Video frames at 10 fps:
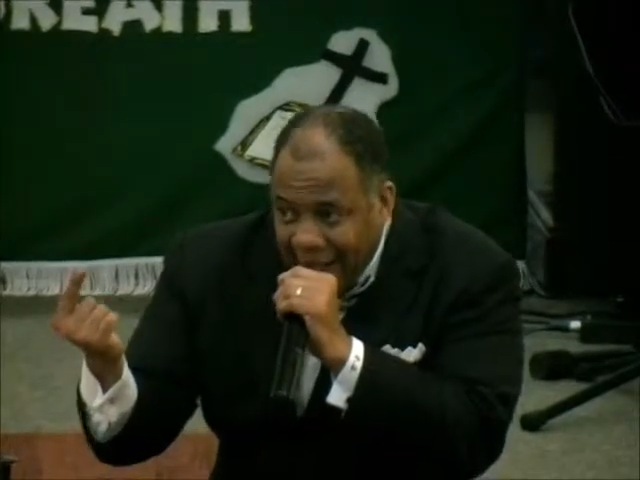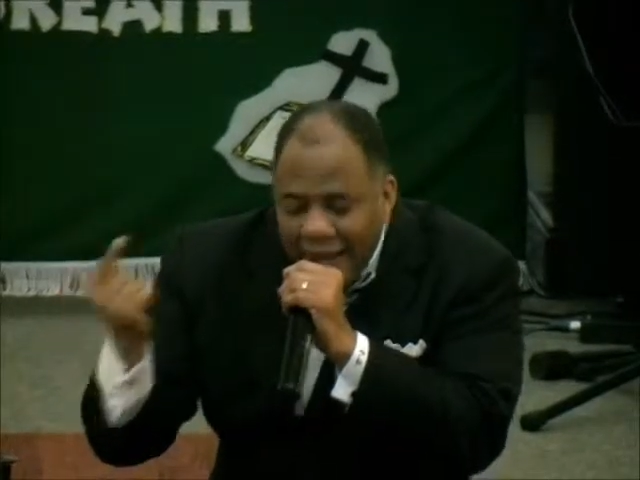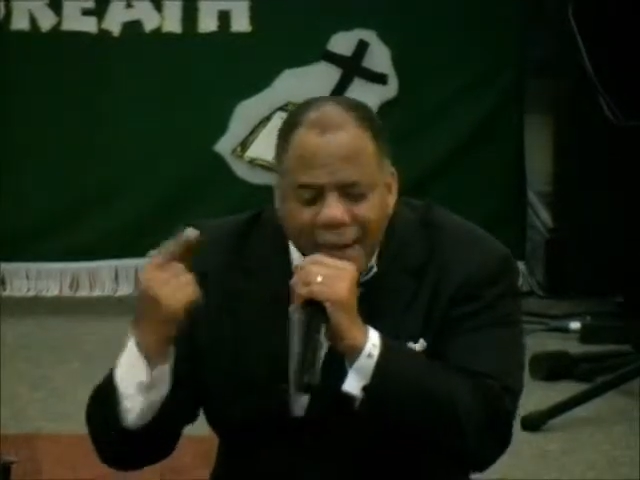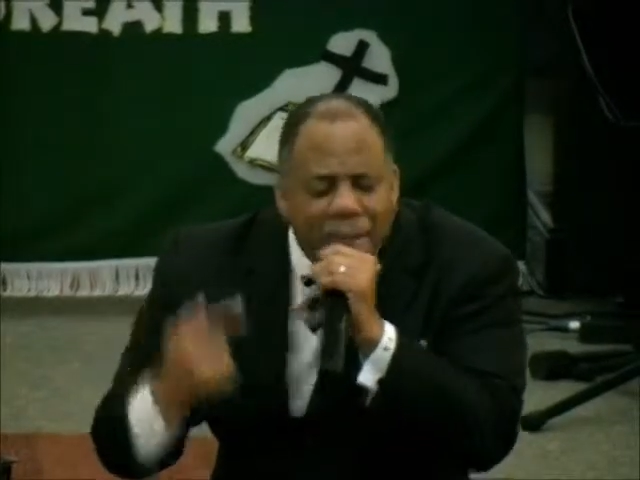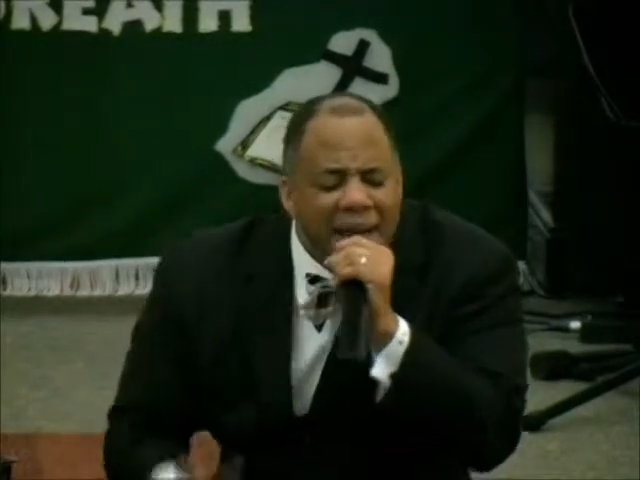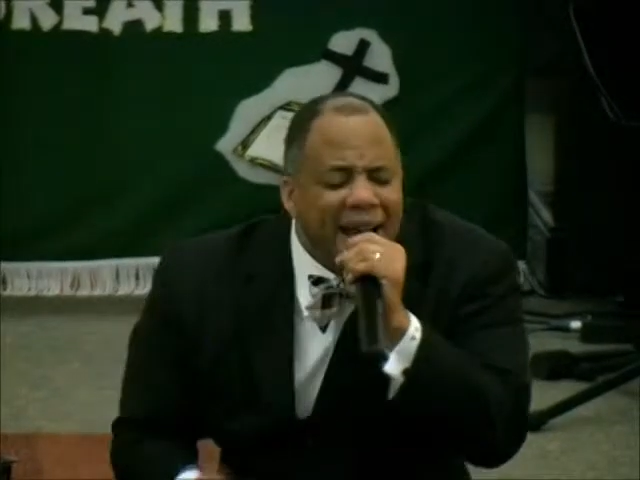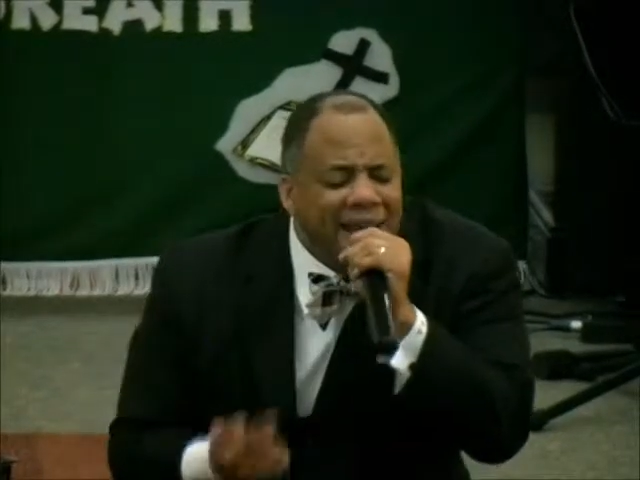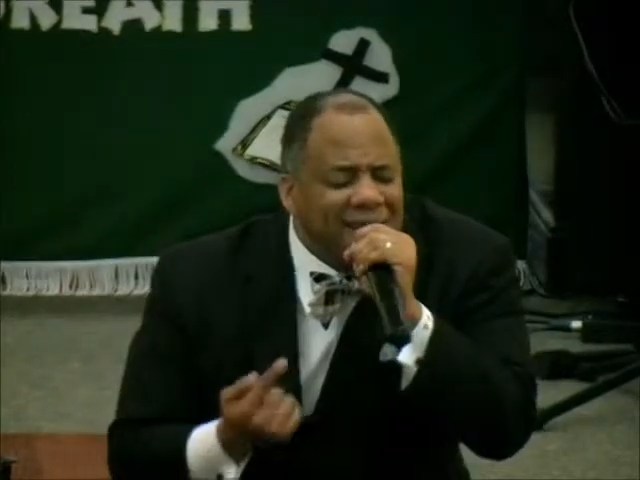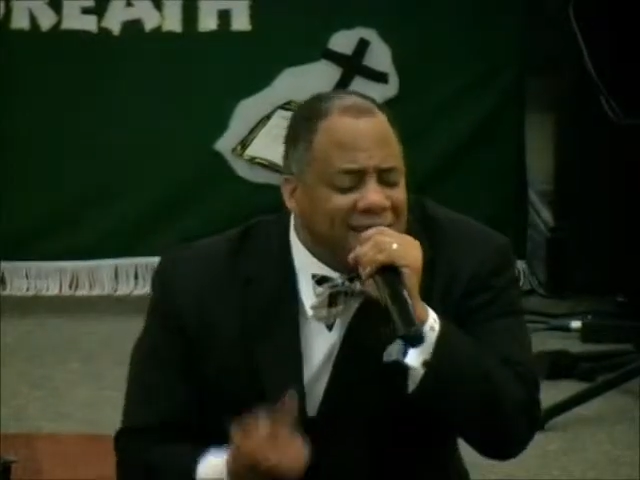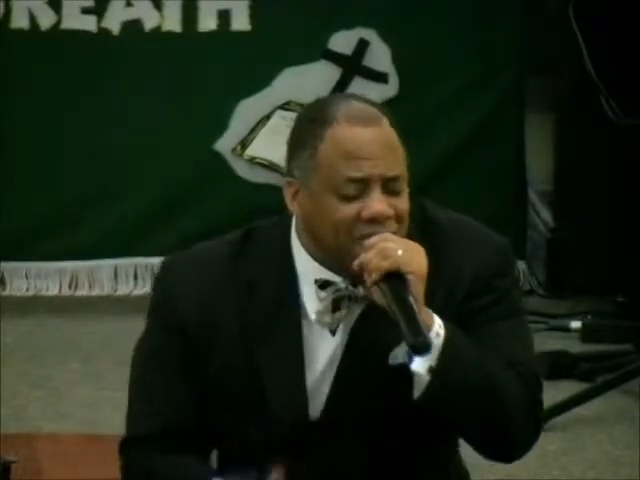May I
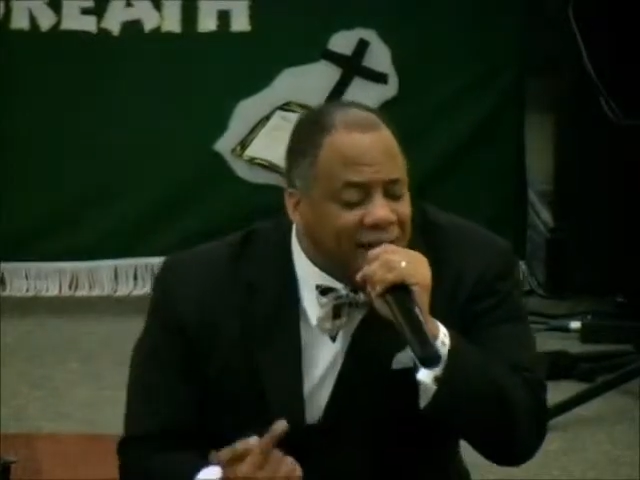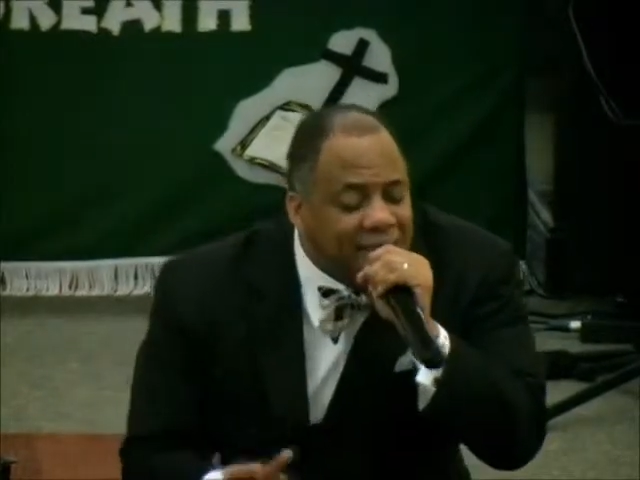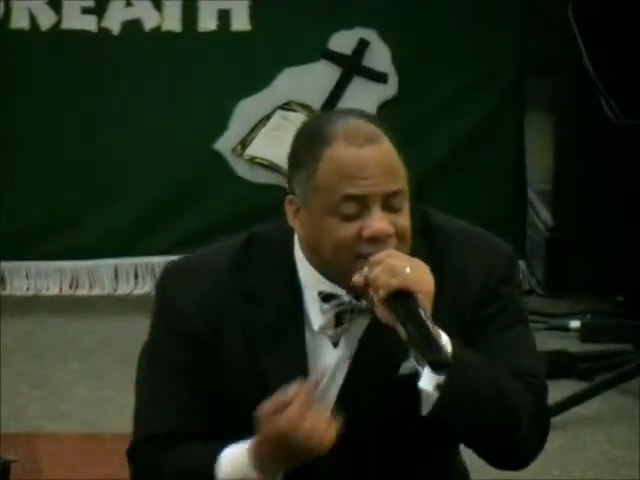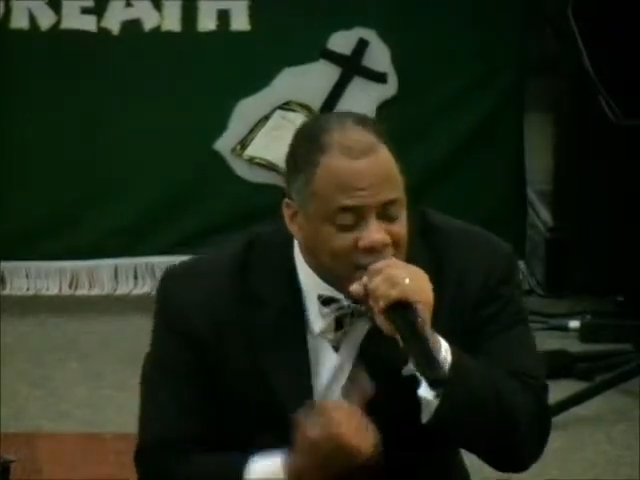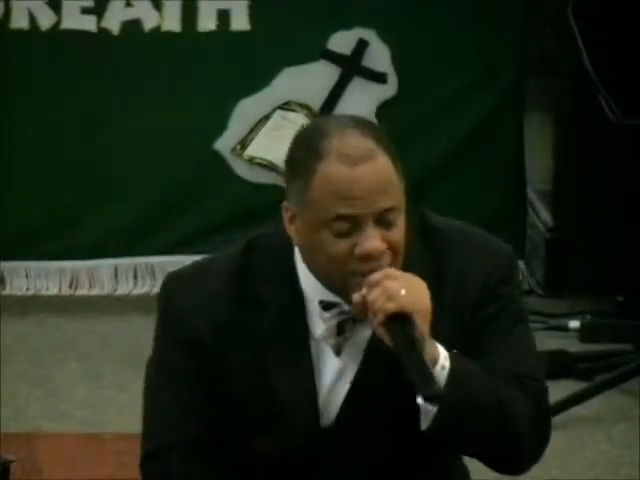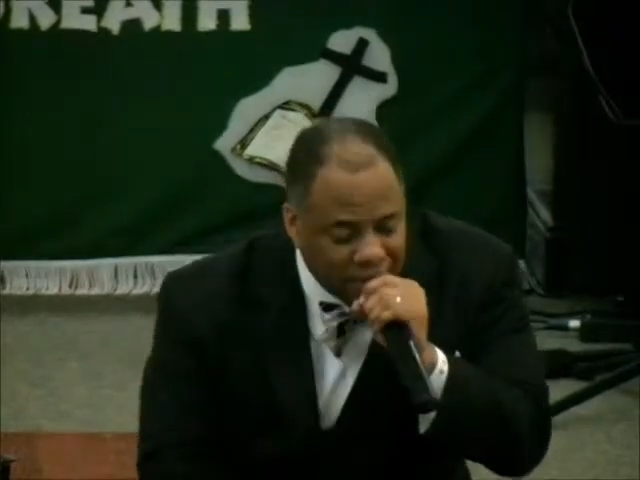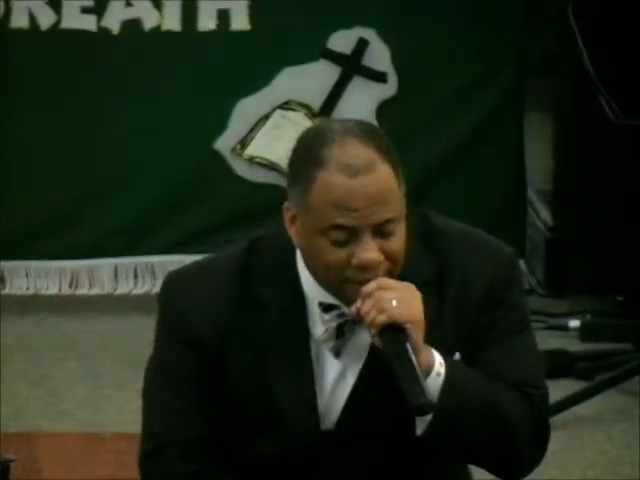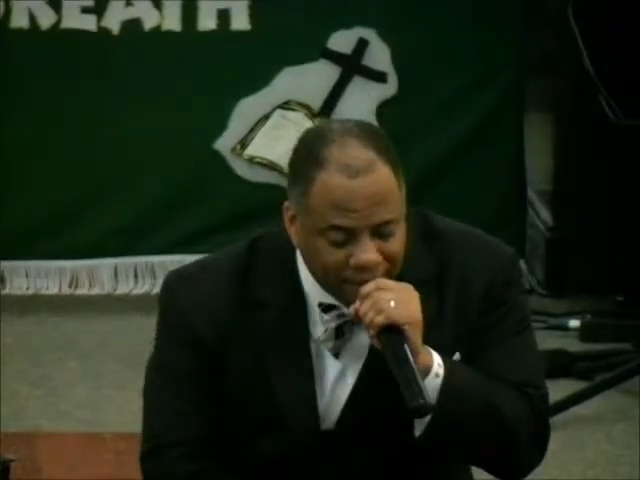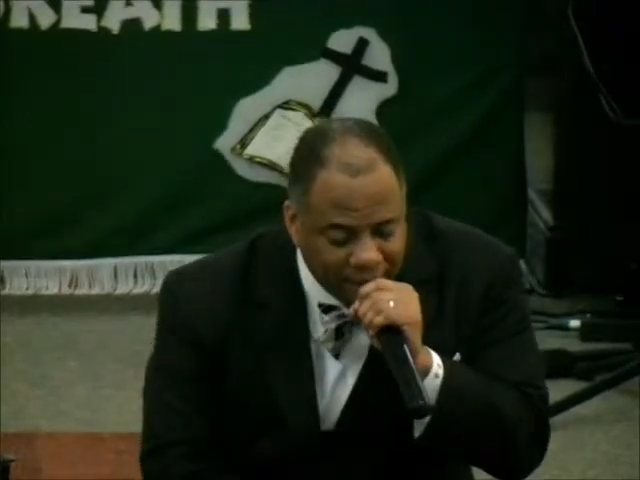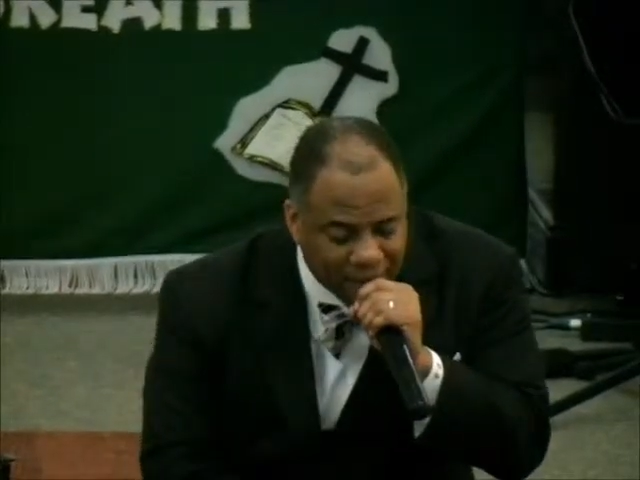suggest to you
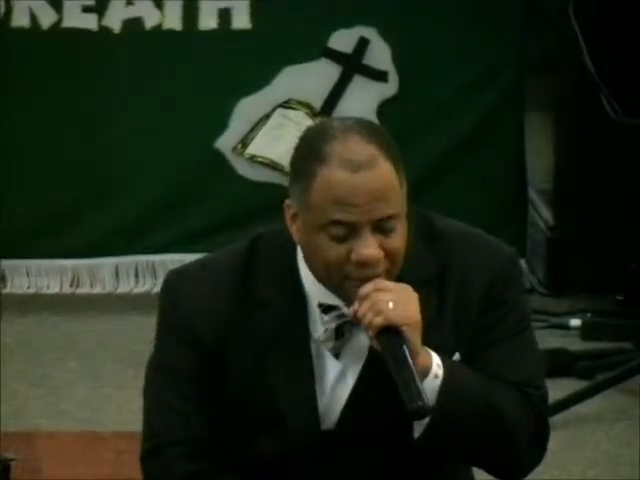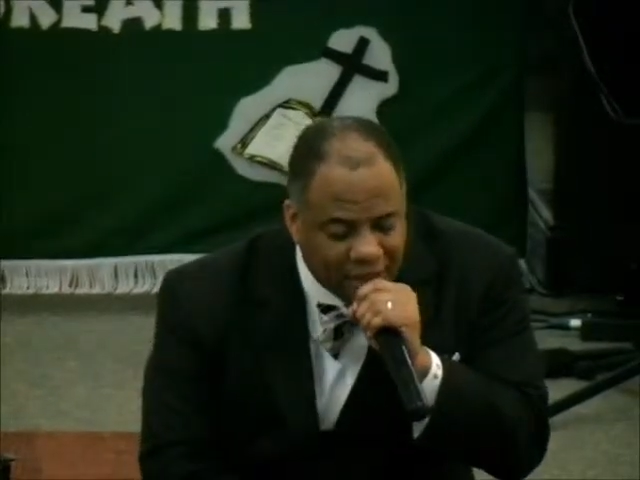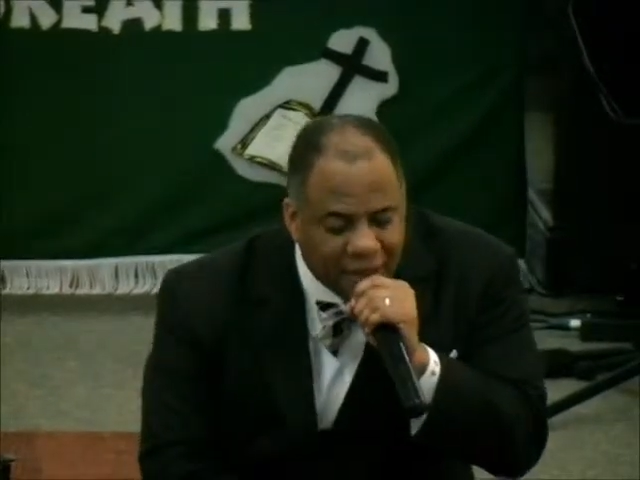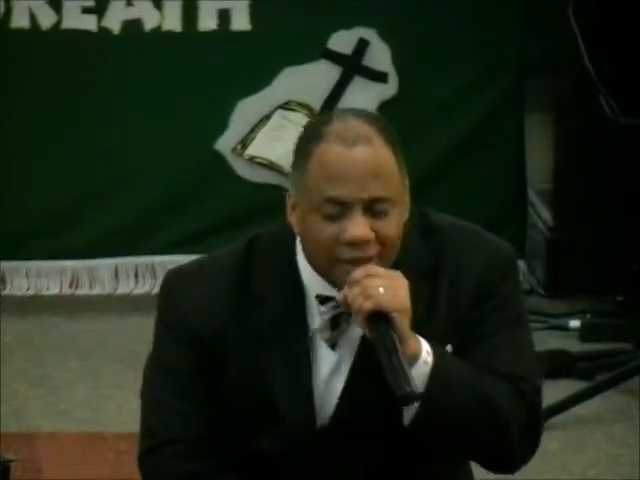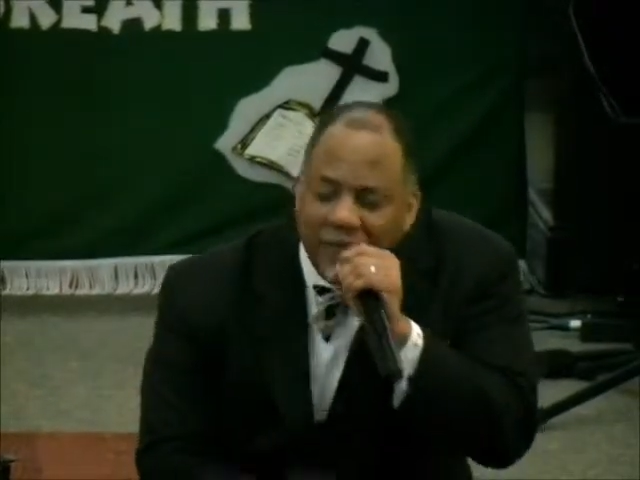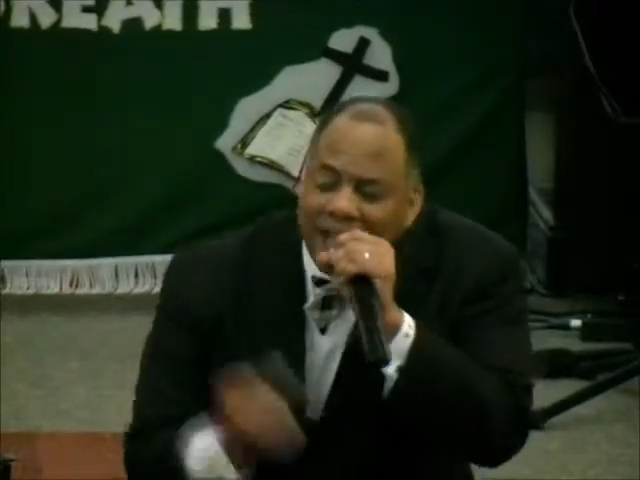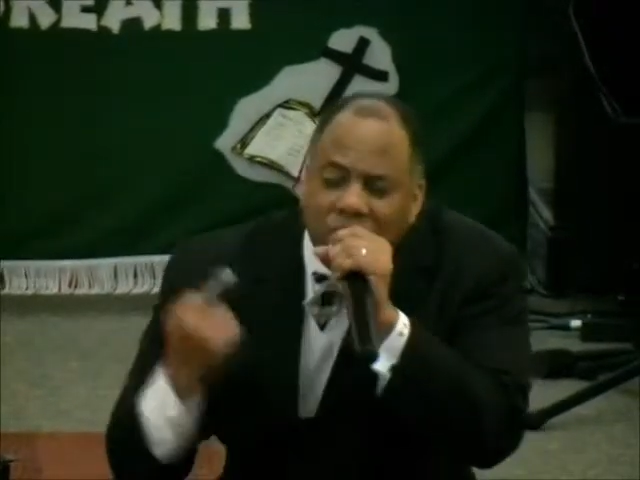that